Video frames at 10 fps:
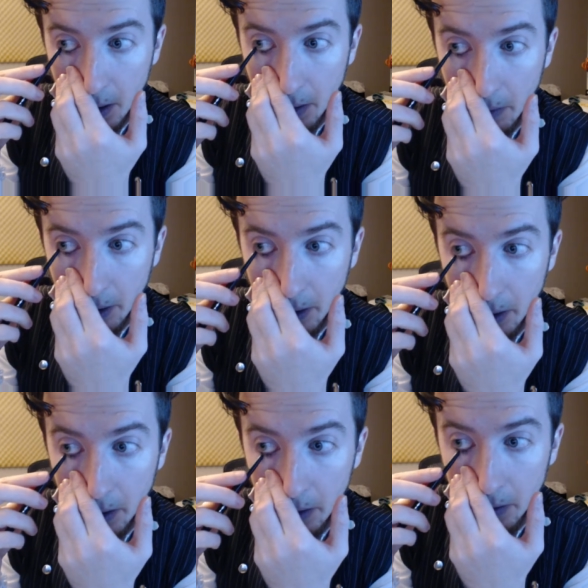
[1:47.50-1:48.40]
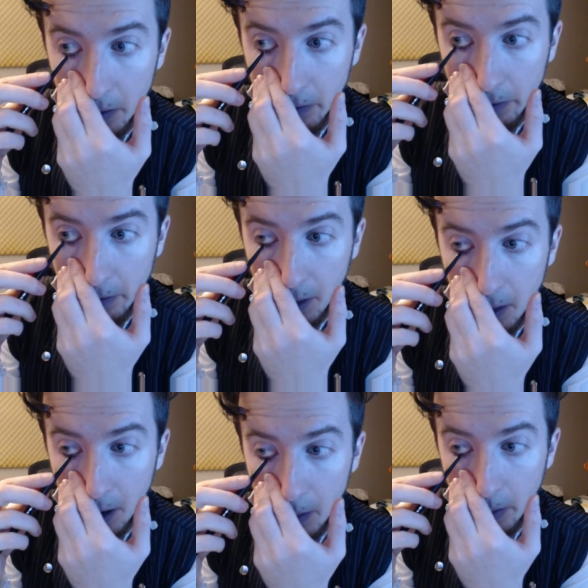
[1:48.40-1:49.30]
Right? You just
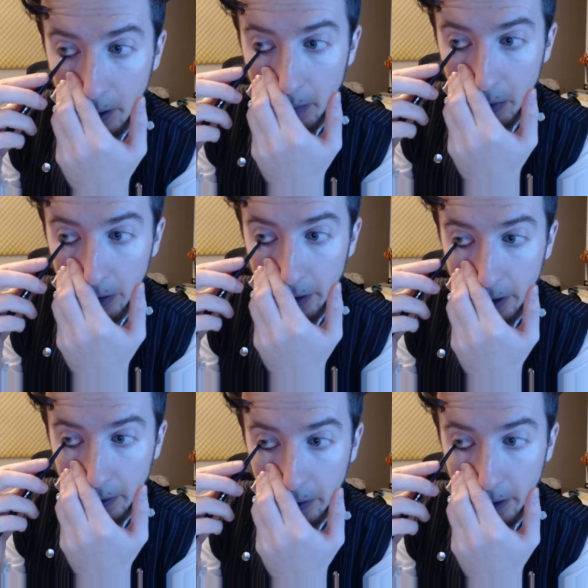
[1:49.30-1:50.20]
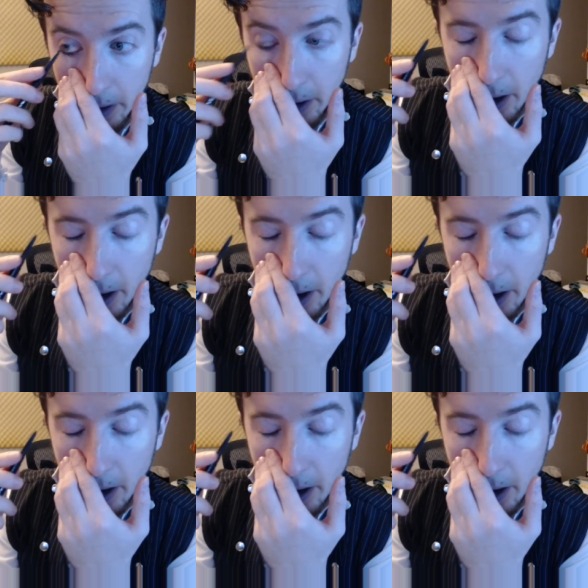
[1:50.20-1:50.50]
sloppily put that in there.